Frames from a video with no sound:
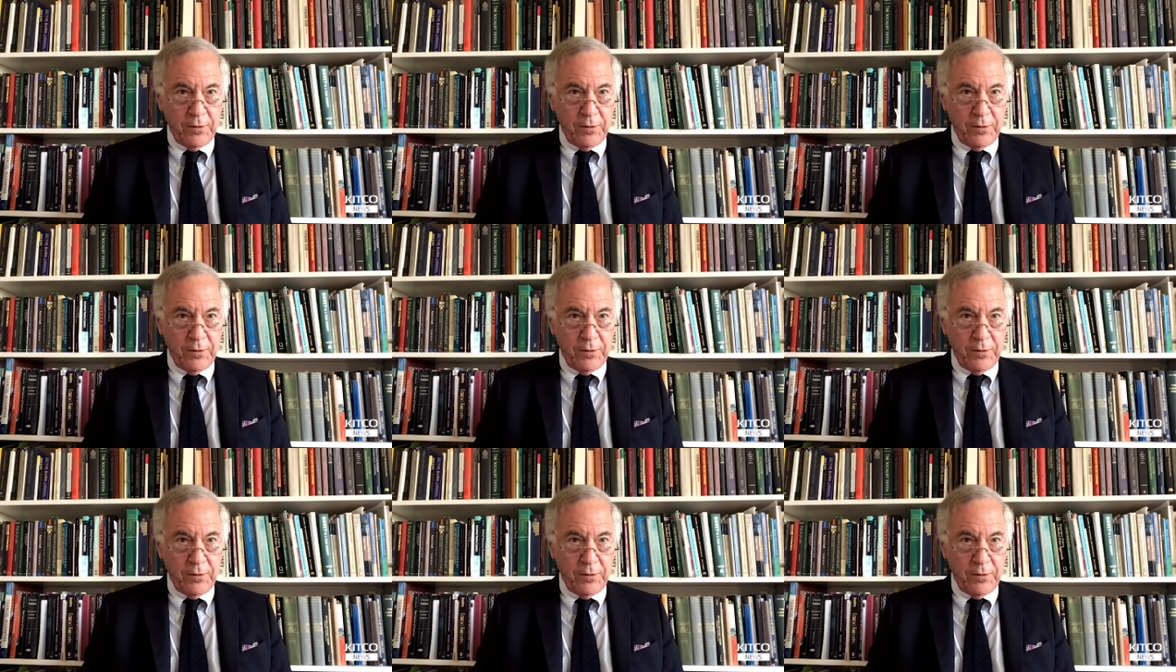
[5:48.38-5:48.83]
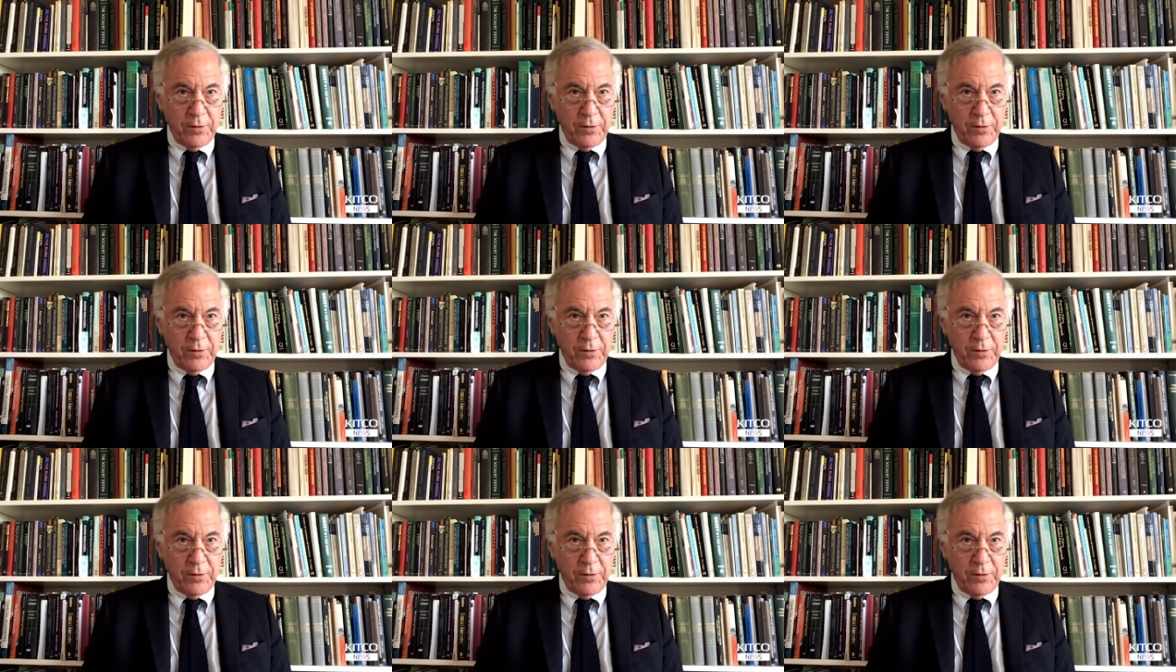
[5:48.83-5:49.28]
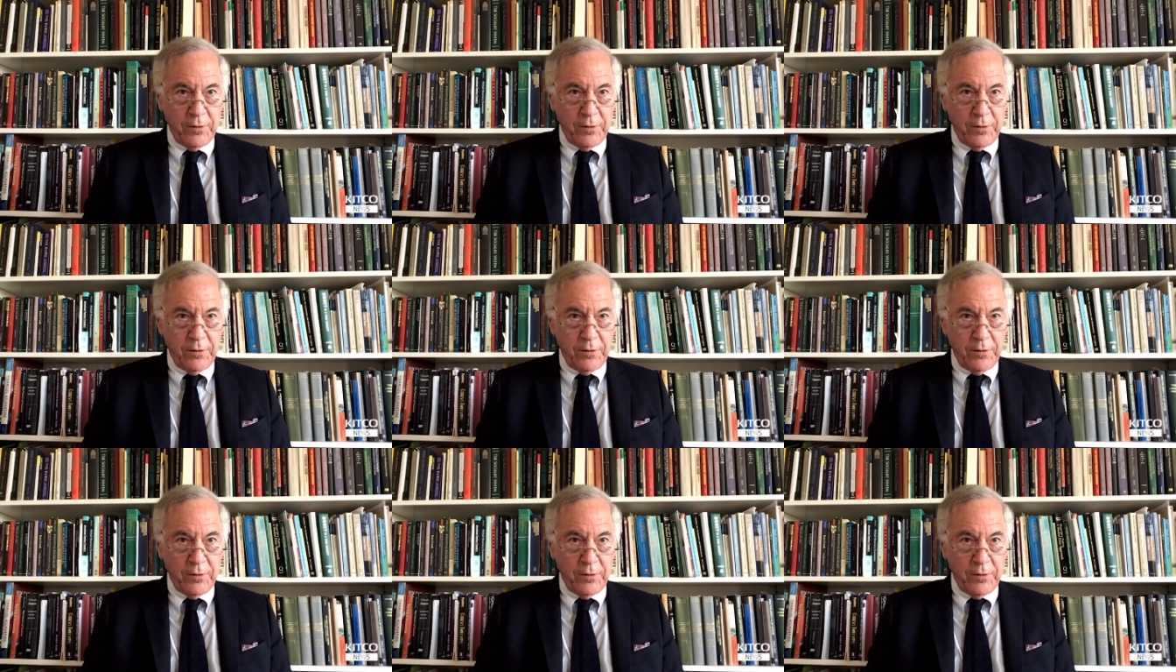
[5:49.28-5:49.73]
6
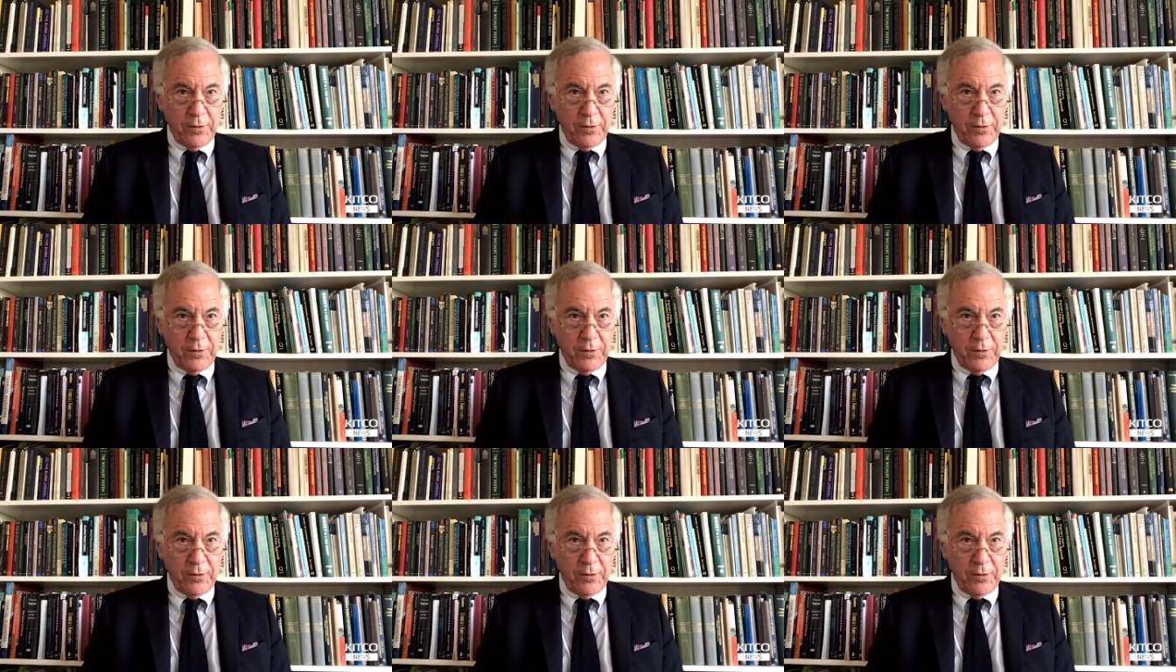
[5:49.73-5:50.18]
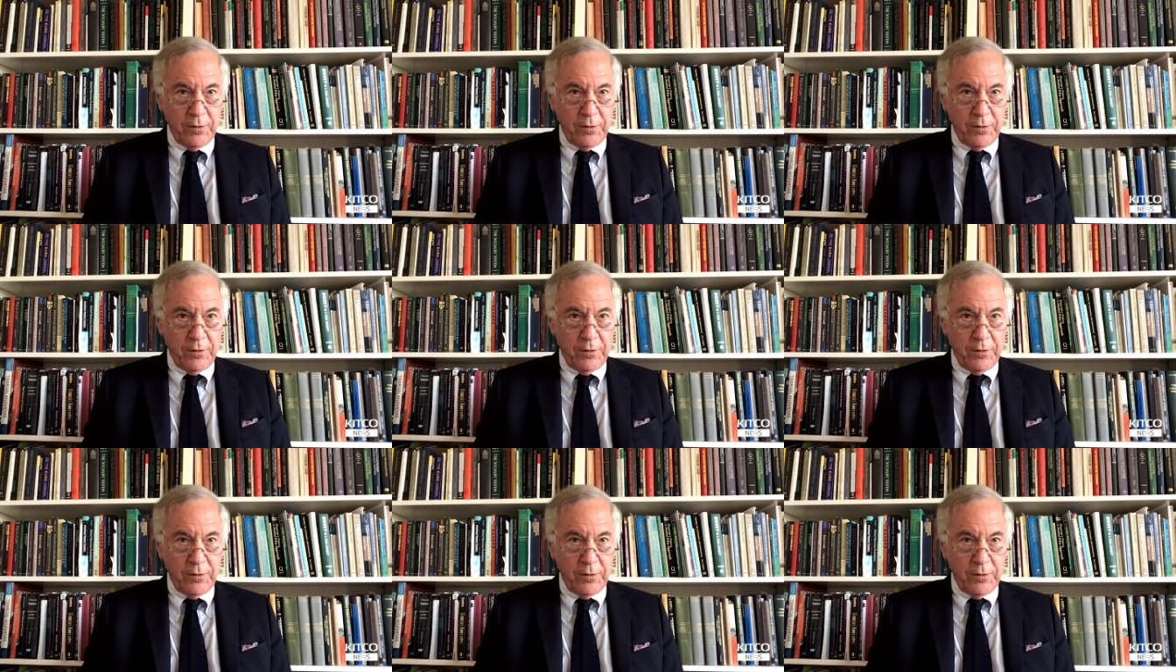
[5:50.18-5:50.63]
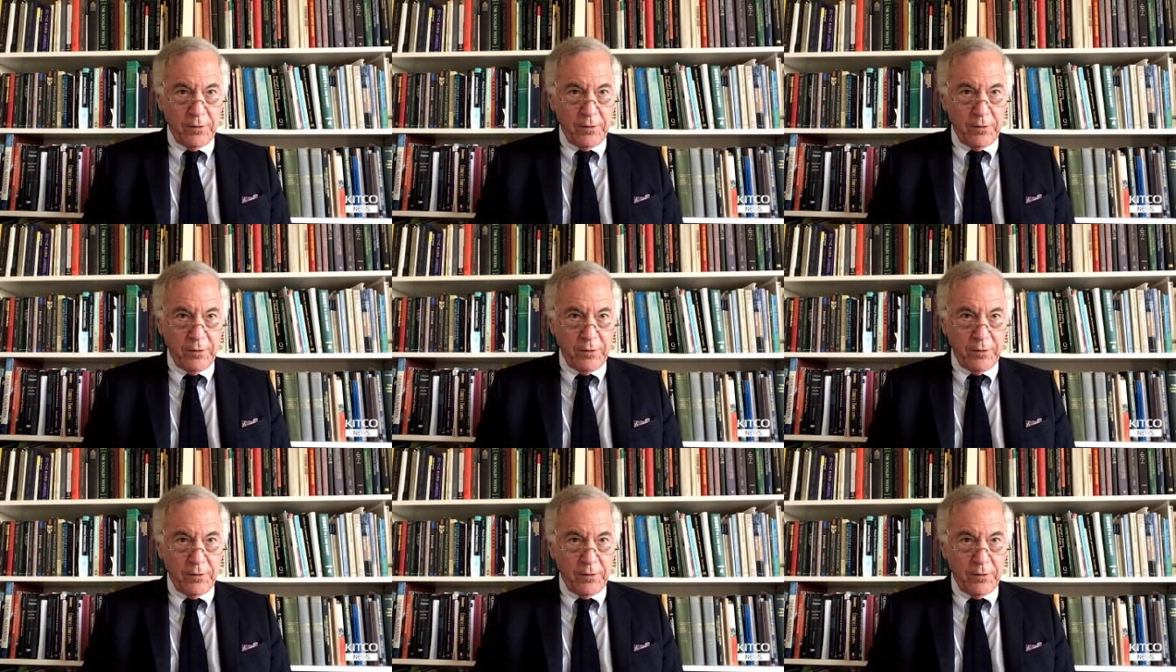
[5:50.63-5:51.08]
months, you
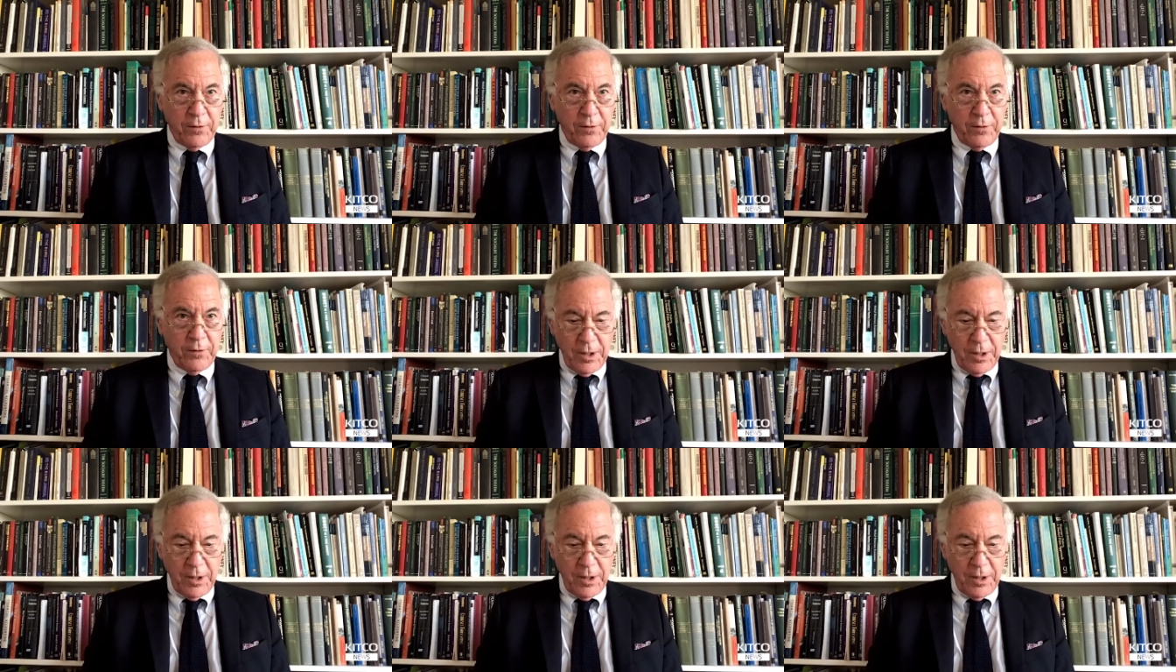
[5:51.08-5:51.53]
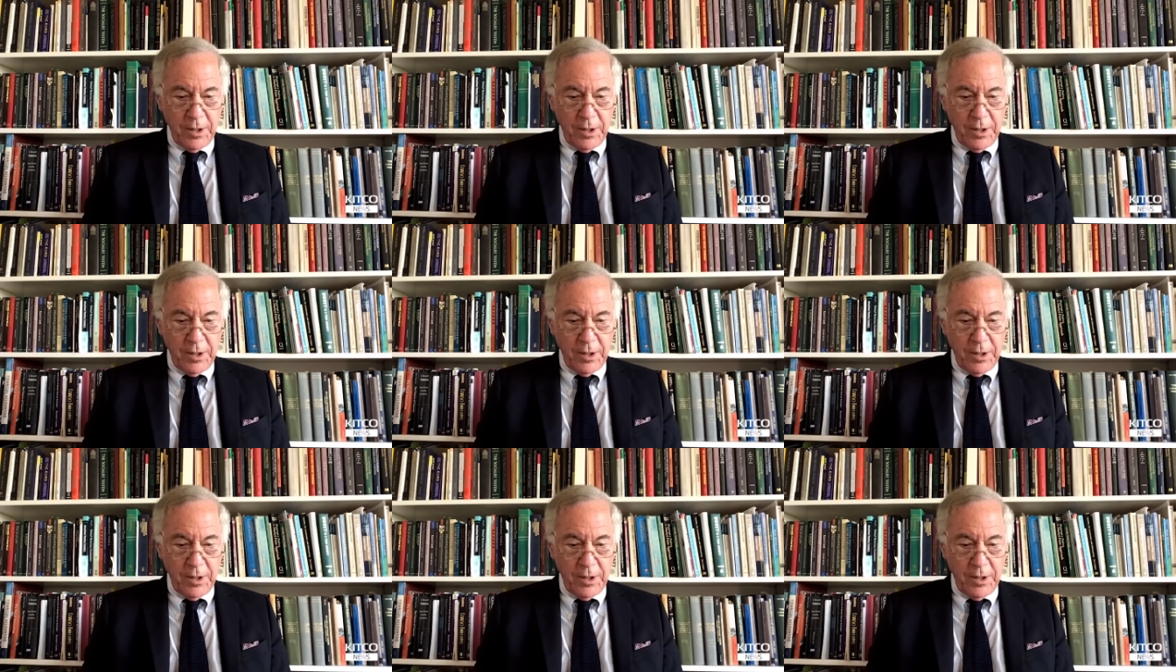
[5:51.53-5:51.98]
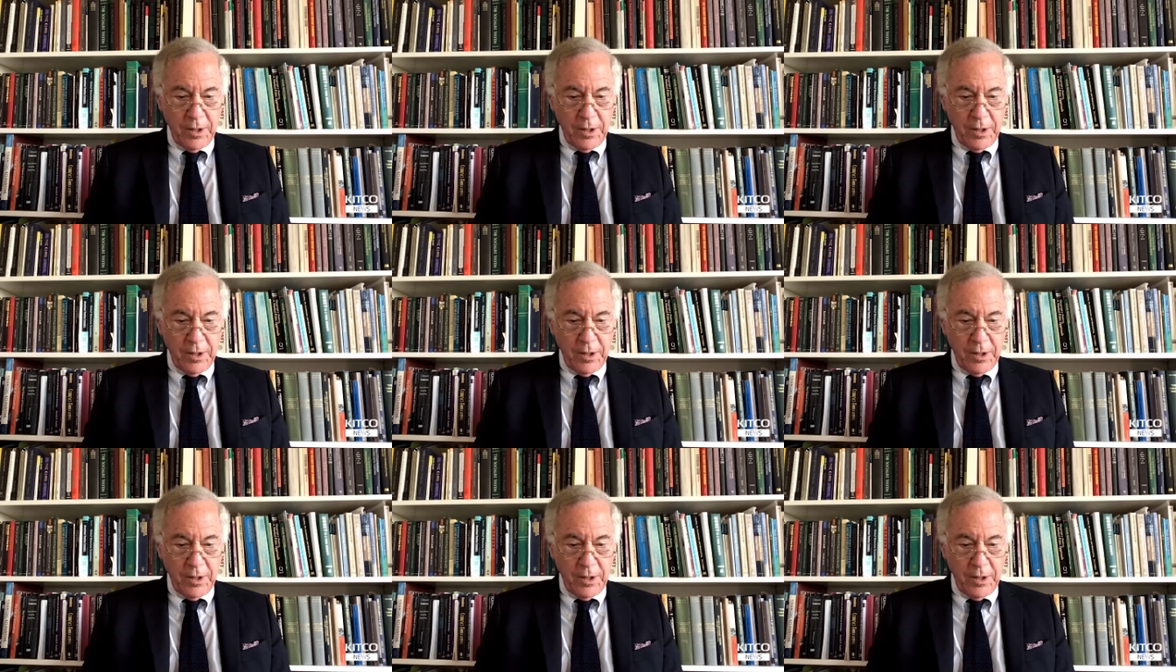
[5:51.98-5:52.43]
get changes in
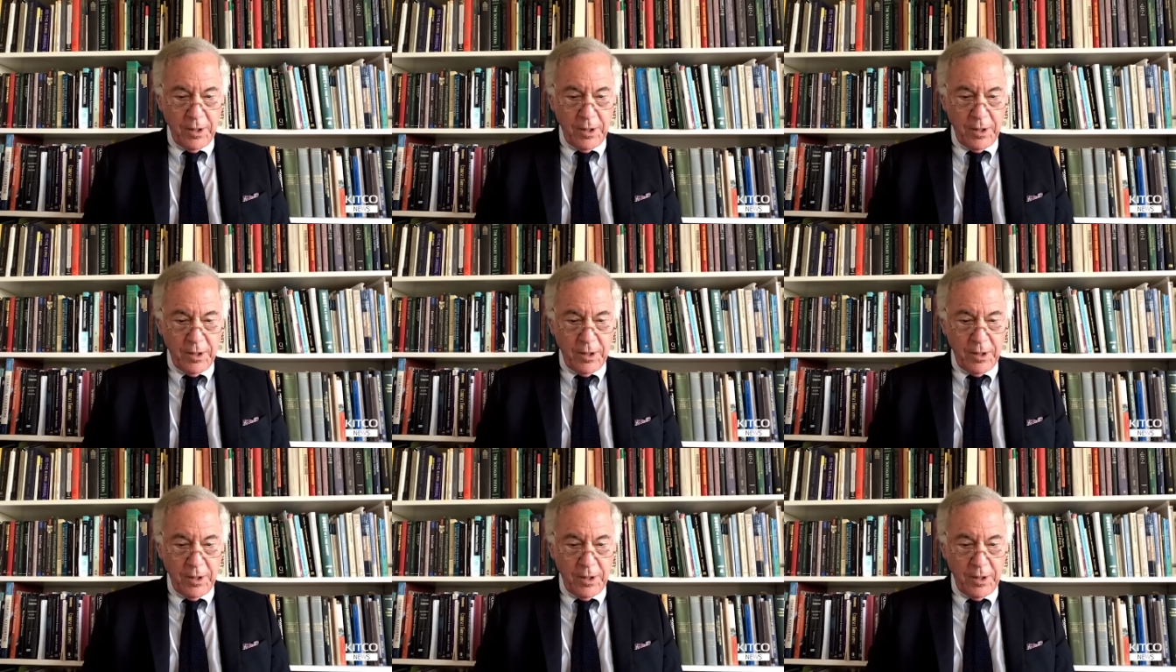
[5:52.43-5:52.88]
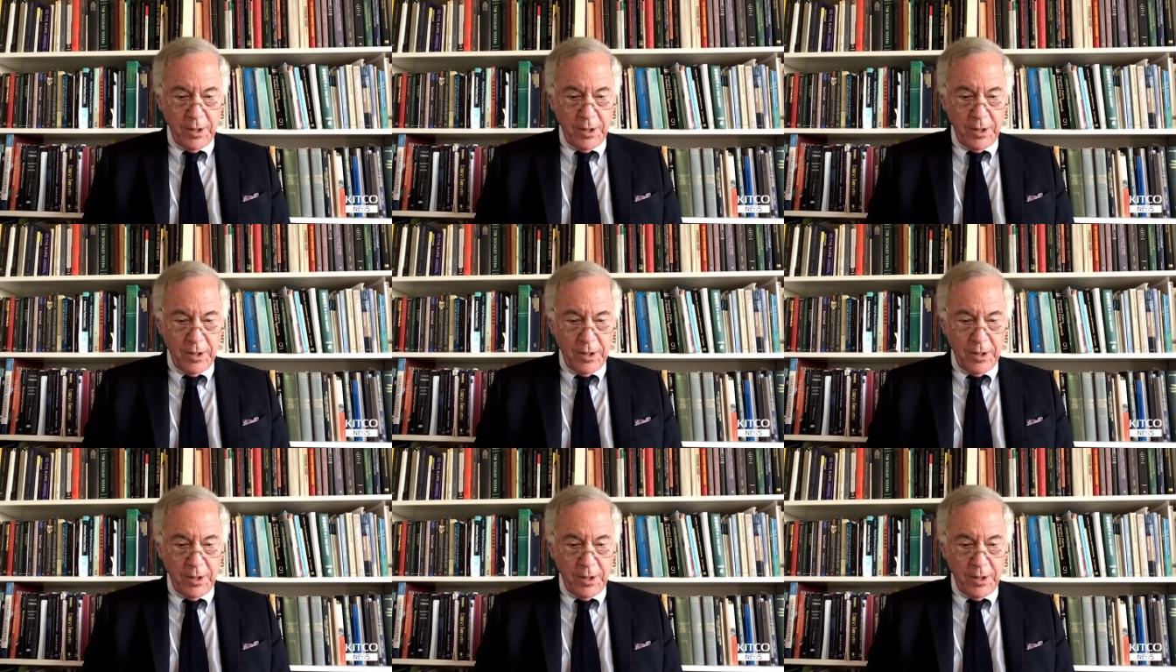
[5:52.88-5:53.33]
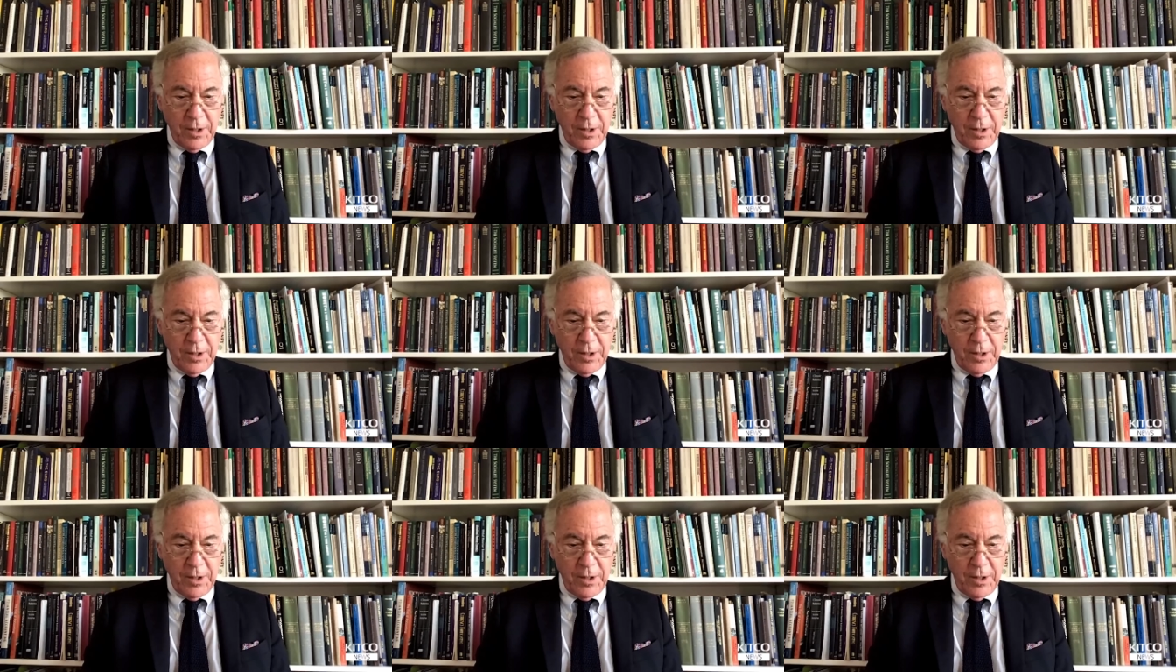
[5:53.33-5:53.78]
sensitive asset
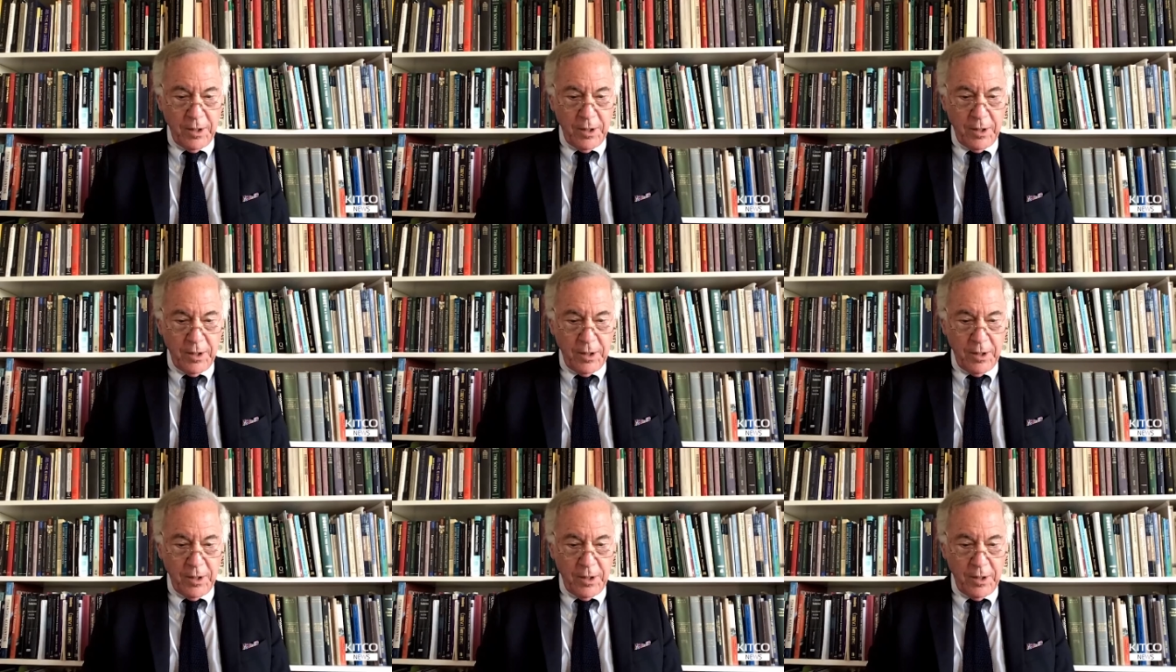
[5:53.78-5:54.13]
price.